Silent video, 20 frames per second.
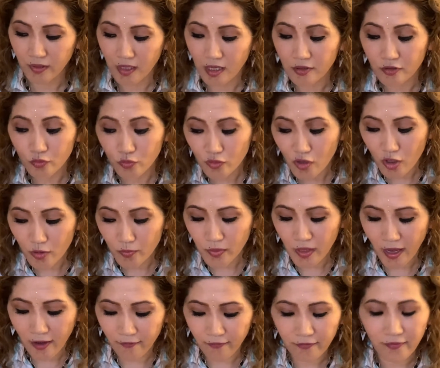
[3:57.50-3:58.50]
Do not be
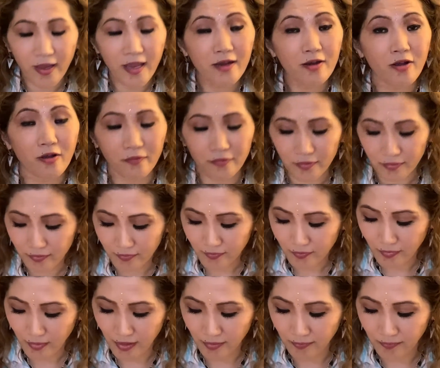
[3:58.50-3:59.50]
afraid of
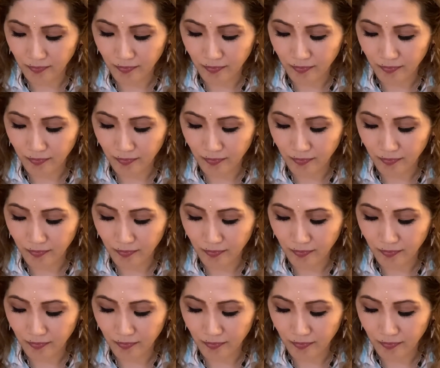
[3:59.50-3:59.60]
them.